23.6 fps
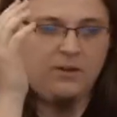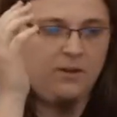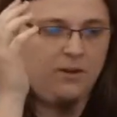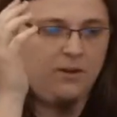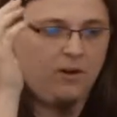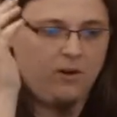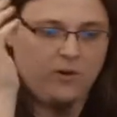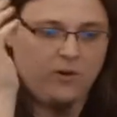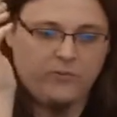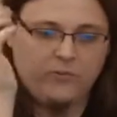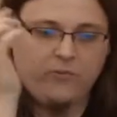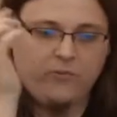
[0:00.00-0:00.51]

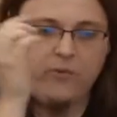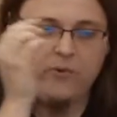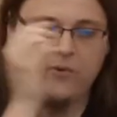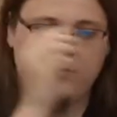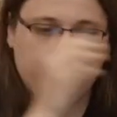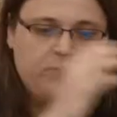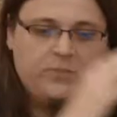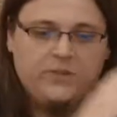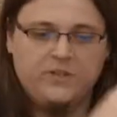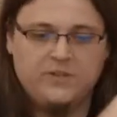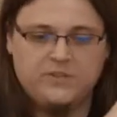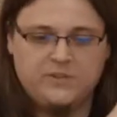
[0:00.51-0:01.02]
art form
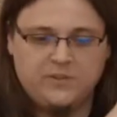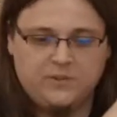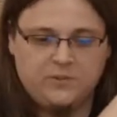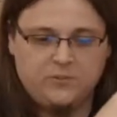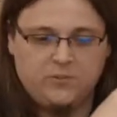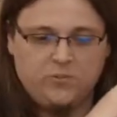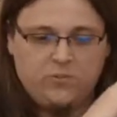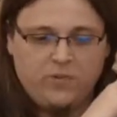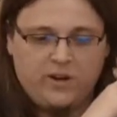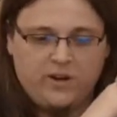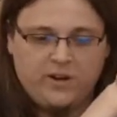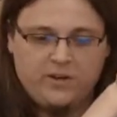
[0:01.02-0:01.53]
because it
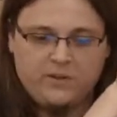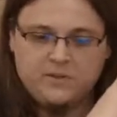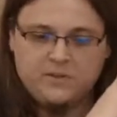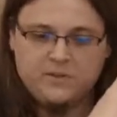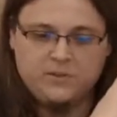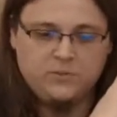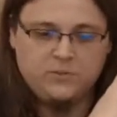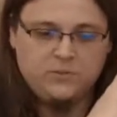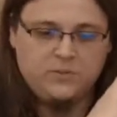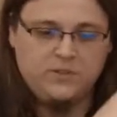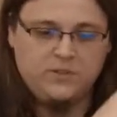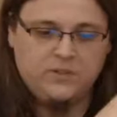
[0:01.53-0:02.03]
requires
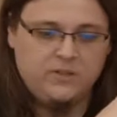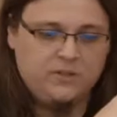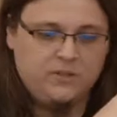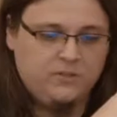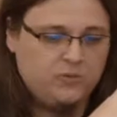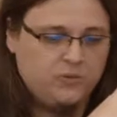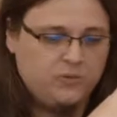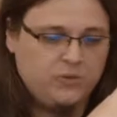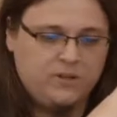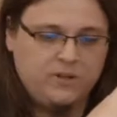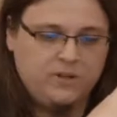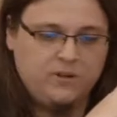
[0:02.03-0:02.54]
2D,
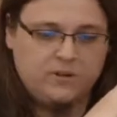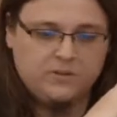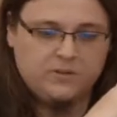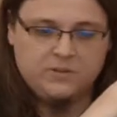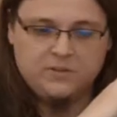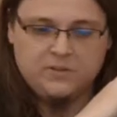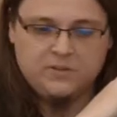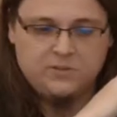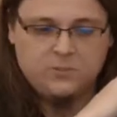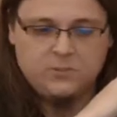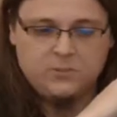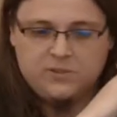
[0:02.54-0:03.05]
3D
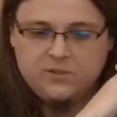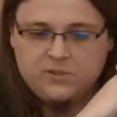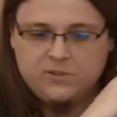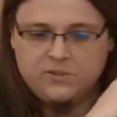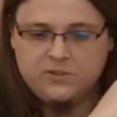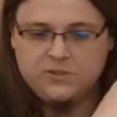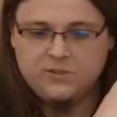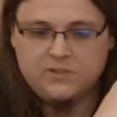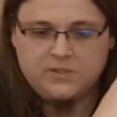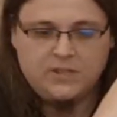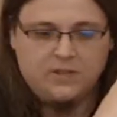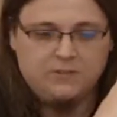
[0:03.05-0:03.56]
artists,
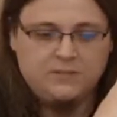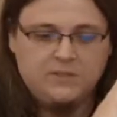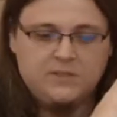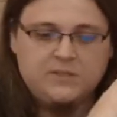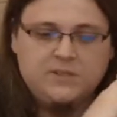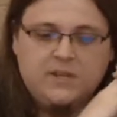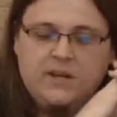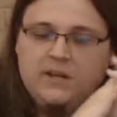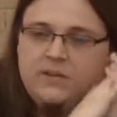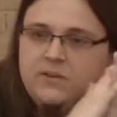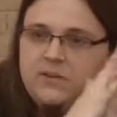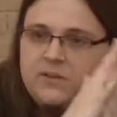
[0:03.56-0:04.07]
musicians, sound
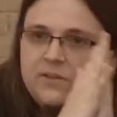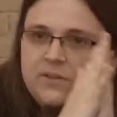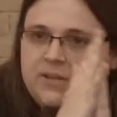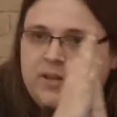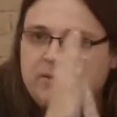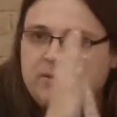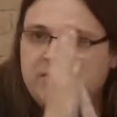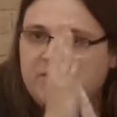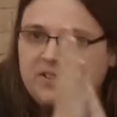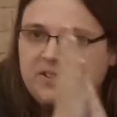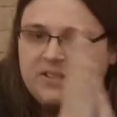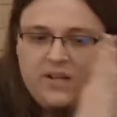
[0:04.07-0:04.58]
designers,
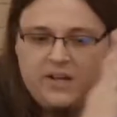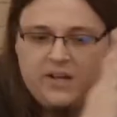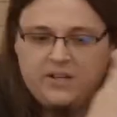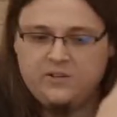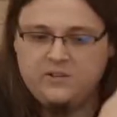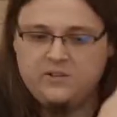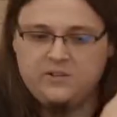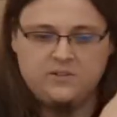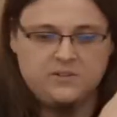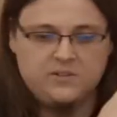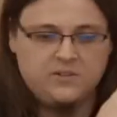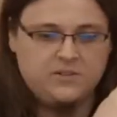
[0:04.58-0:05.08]
game
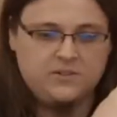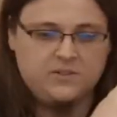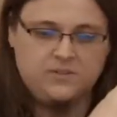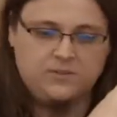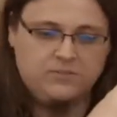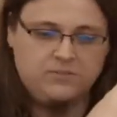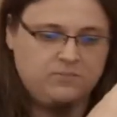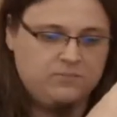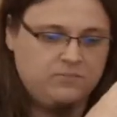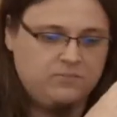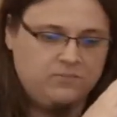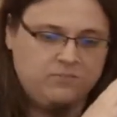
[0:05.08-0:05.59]
designers,
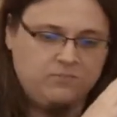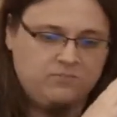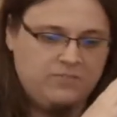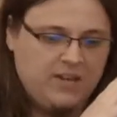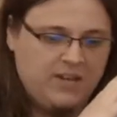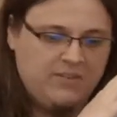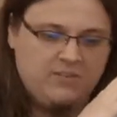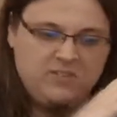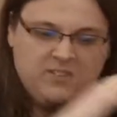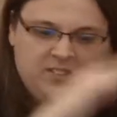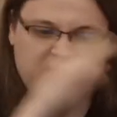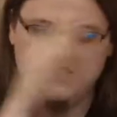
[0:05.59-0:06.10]

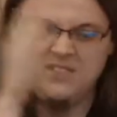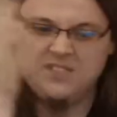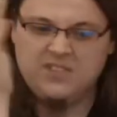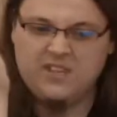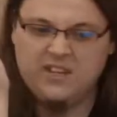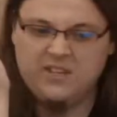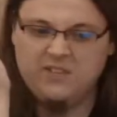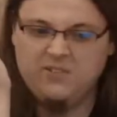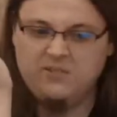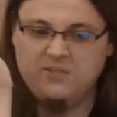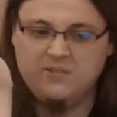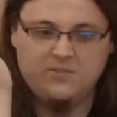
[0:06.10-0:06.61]
level
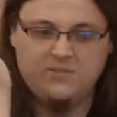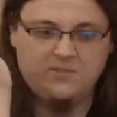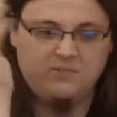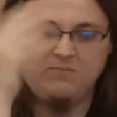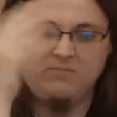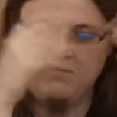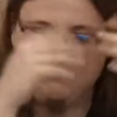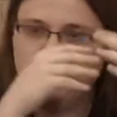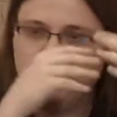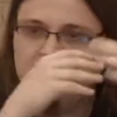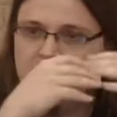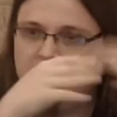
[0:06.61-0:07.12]
designers,
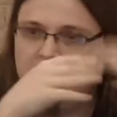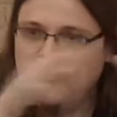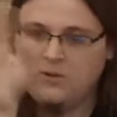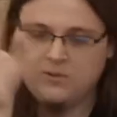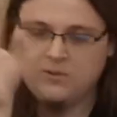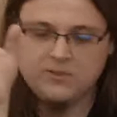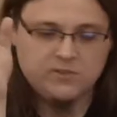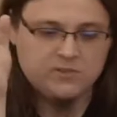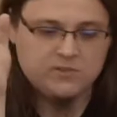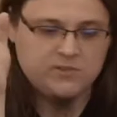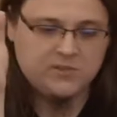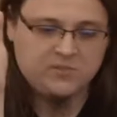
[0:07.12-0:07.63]
all
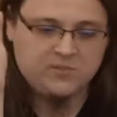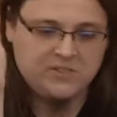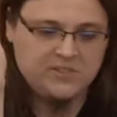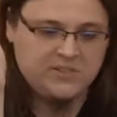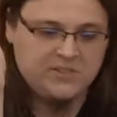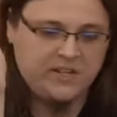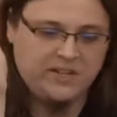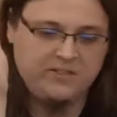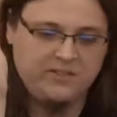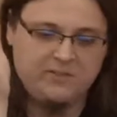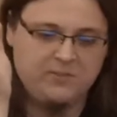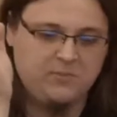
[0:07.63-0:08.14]
sorts of
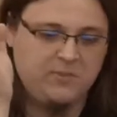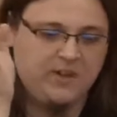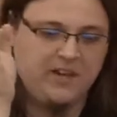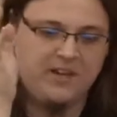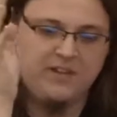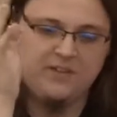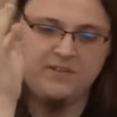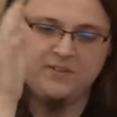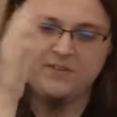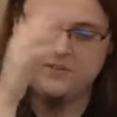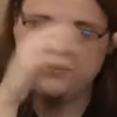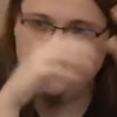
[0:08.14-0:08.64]
designers,
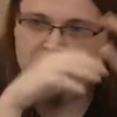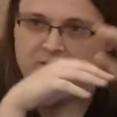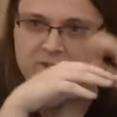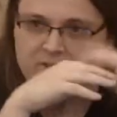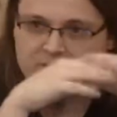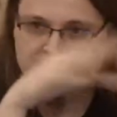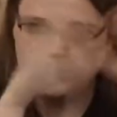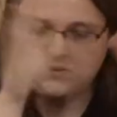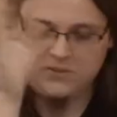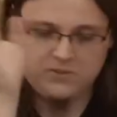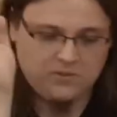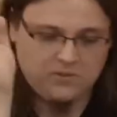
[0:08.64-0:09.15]
backend engineers,
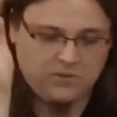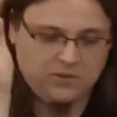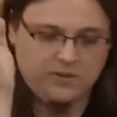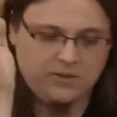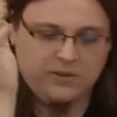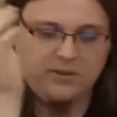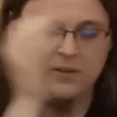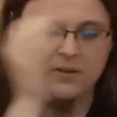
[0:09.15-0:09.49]
and so on.